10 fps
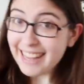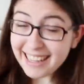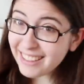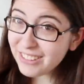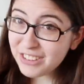
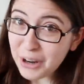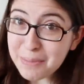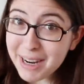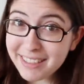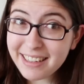Thank you so
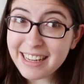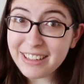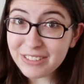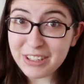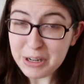much to
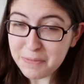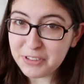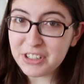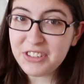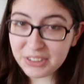YouTube
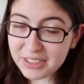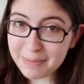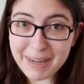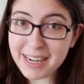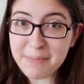for
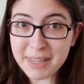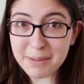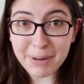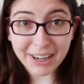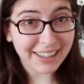choosing me to be
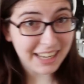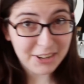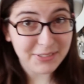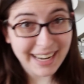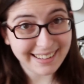a part
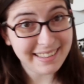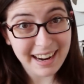of Next